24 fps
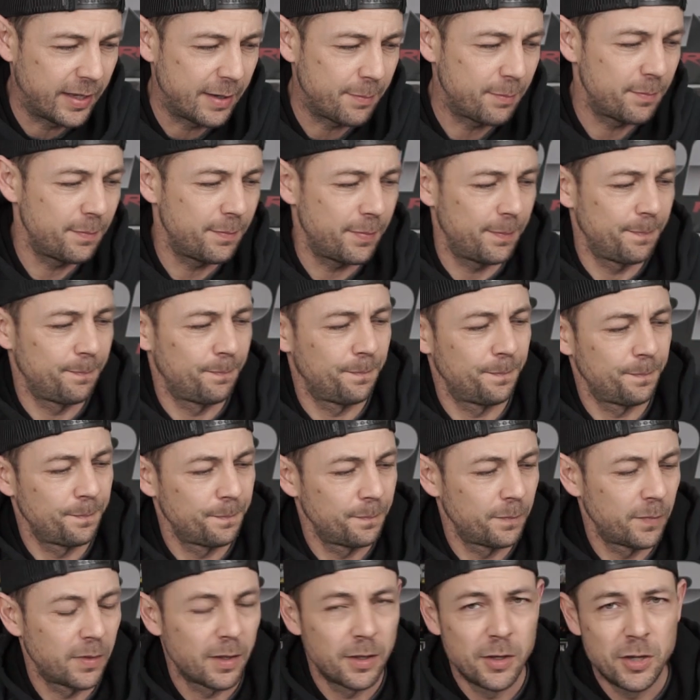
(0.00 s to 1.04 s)
tip,
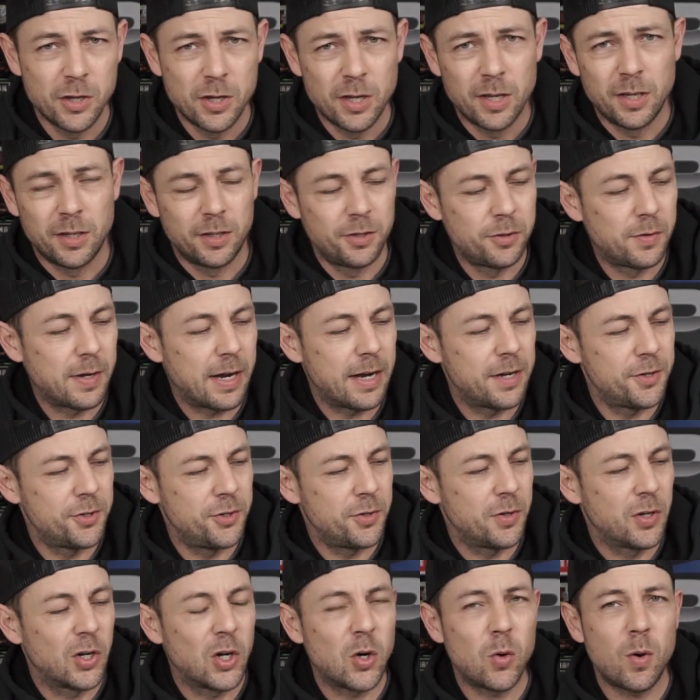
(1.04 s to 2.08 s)
you guys,
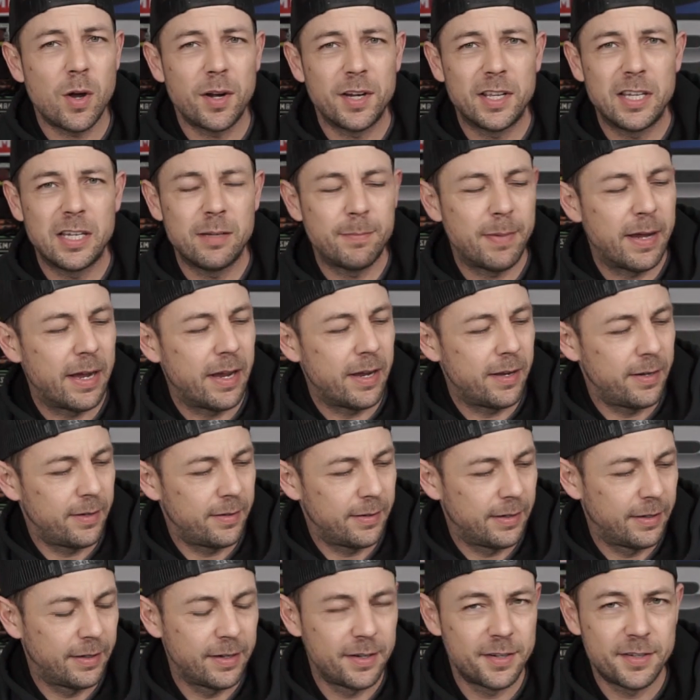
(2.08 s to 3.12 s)
you can go on eBay
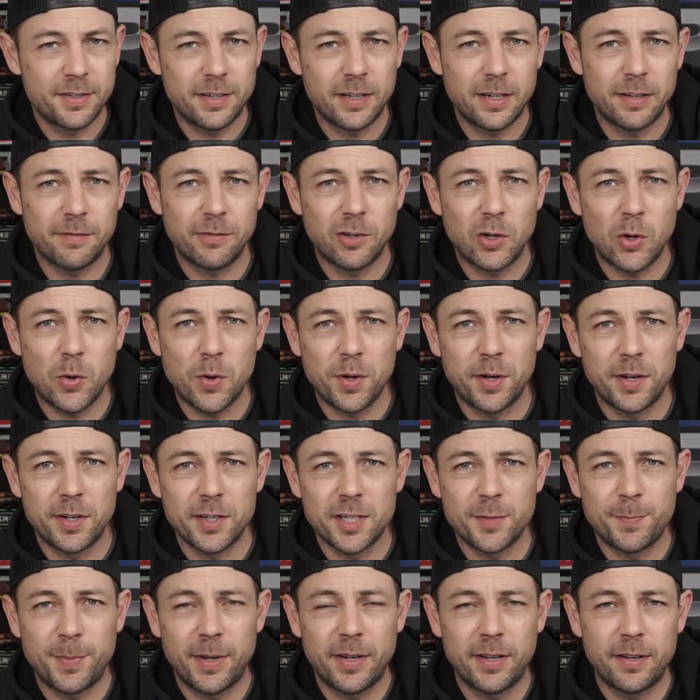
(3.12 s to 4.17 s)
and instead of going and
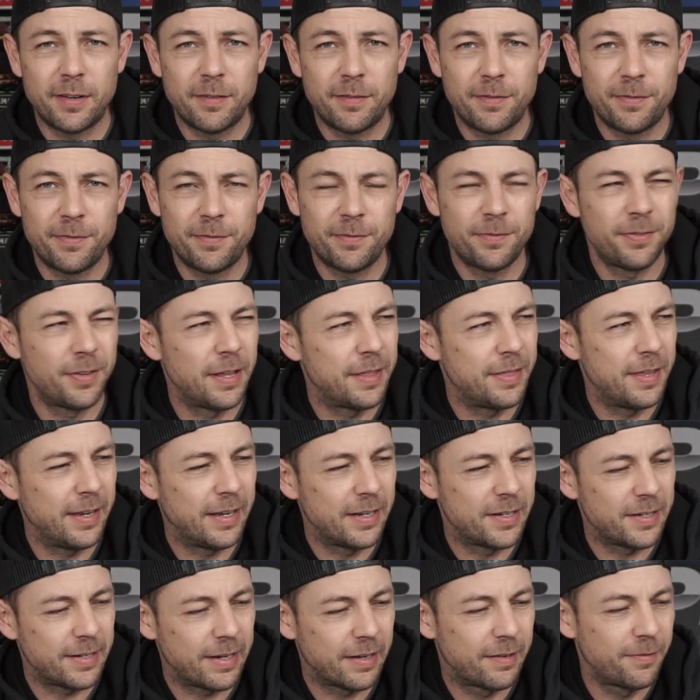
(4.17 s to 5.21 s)
spending, I think
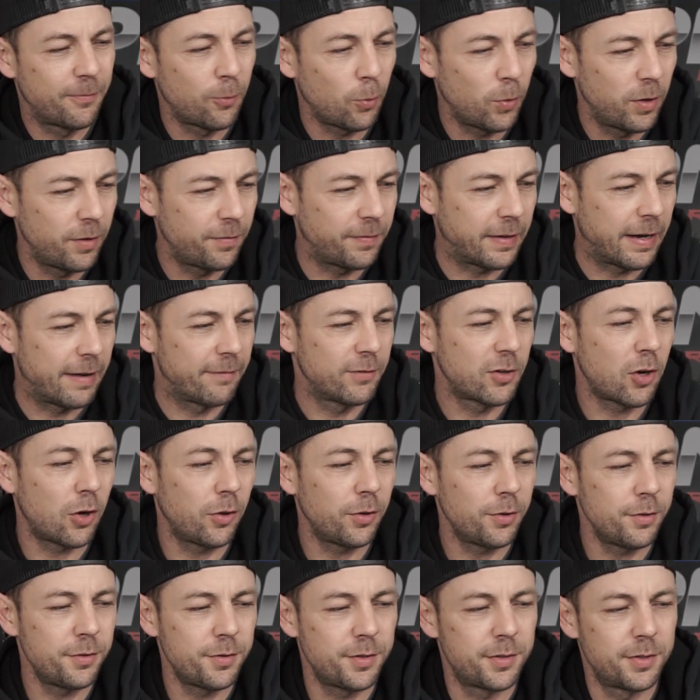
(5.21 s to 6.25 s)
it's like
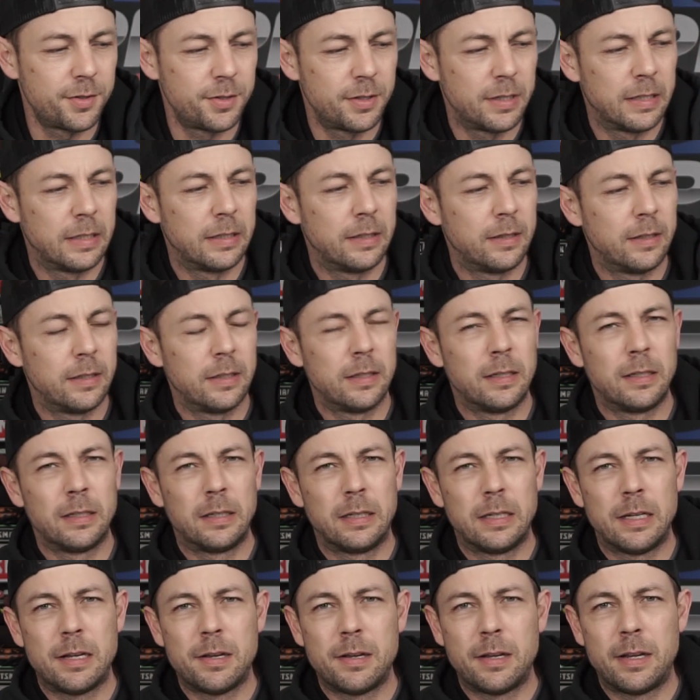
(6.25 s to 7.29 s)

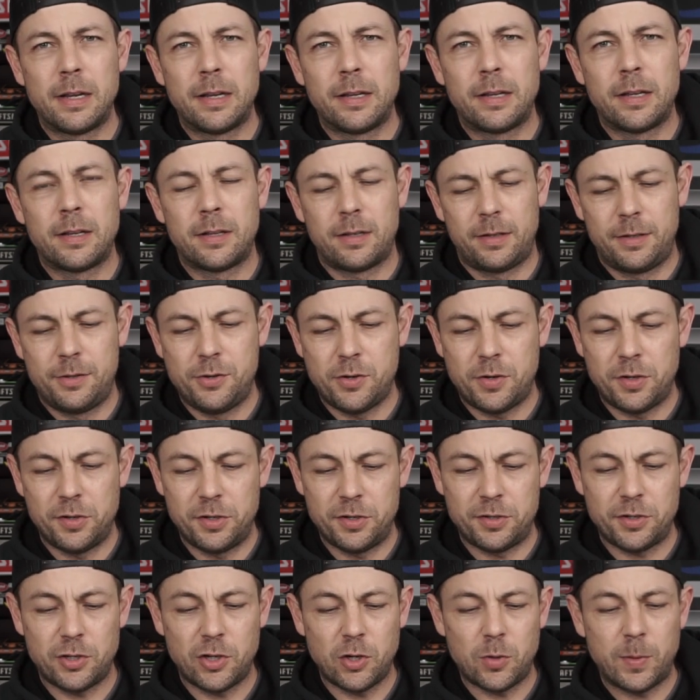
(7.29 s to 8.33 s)
$45, you can
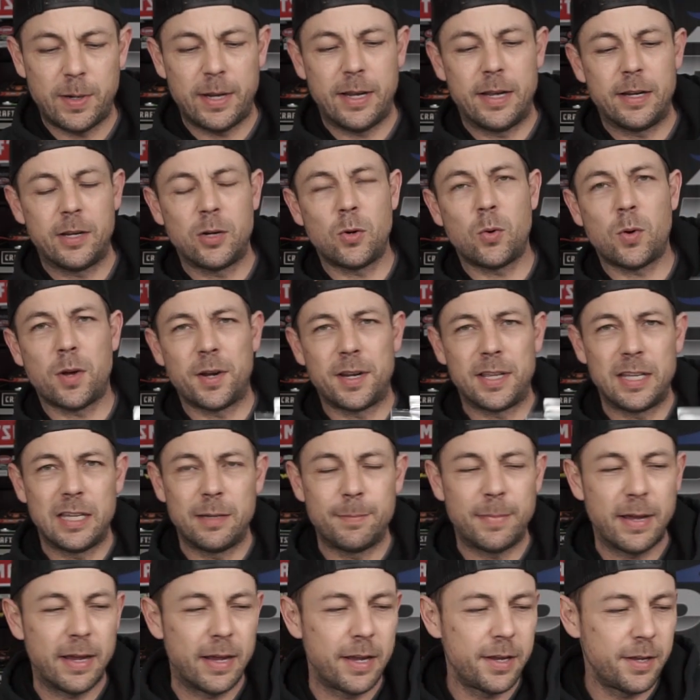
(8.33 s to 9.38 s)
just go ahead, go on
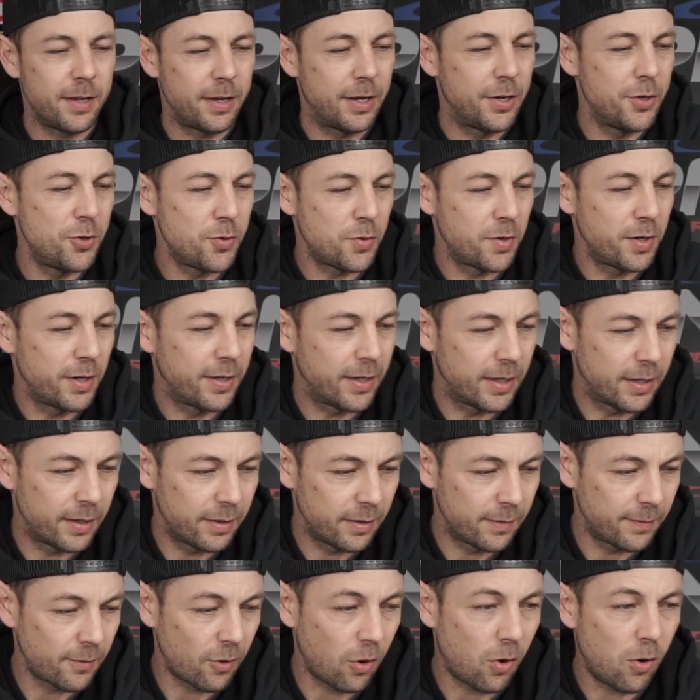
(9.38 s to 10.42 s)
eBay, and you can
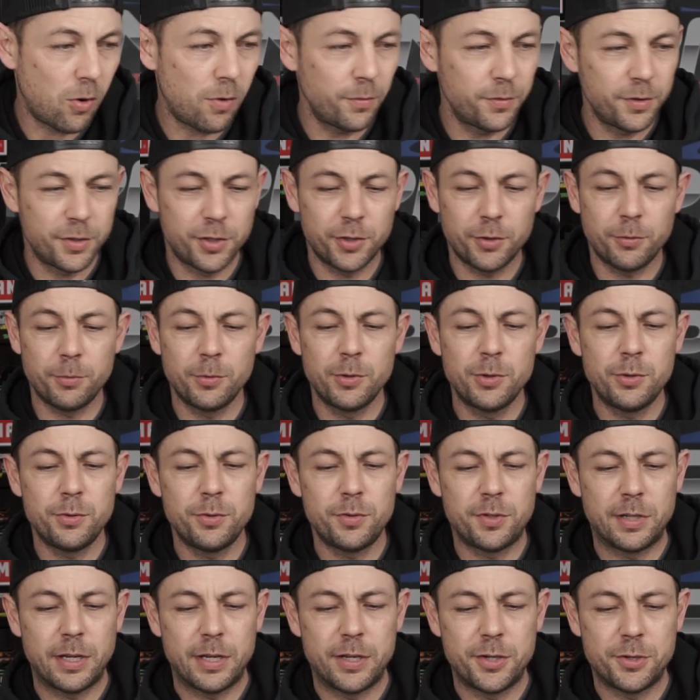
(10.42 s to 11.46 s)
get all the
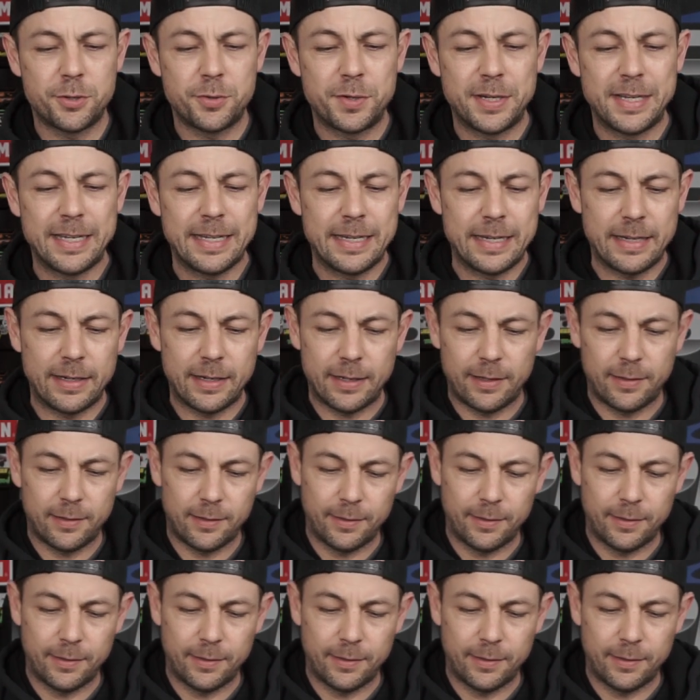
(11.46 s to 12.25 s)
screws that you need.